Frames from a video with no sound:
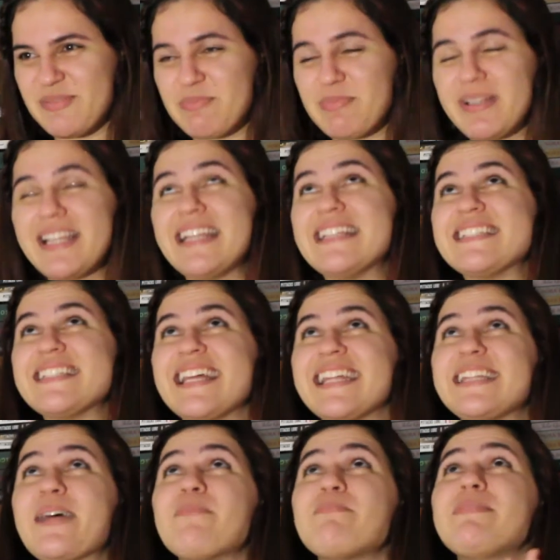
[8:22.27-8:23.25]
Please
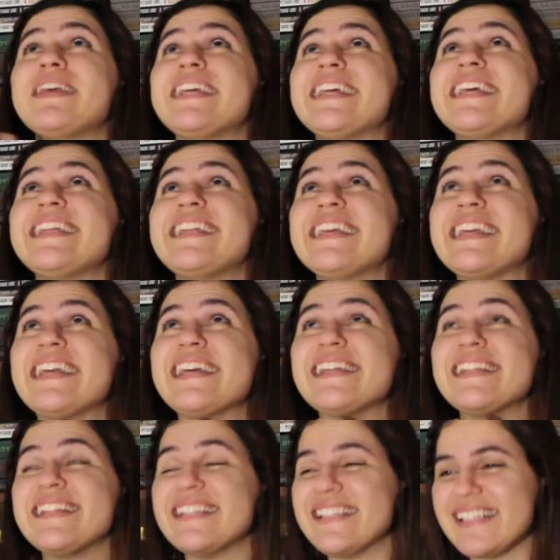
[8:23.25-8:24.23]
let that be
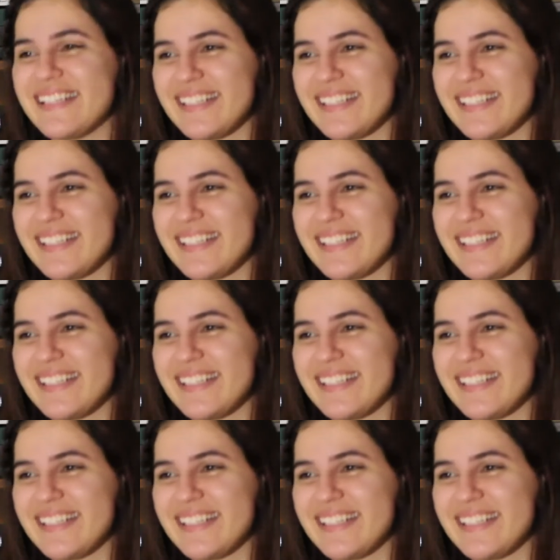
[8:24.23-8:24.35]
it.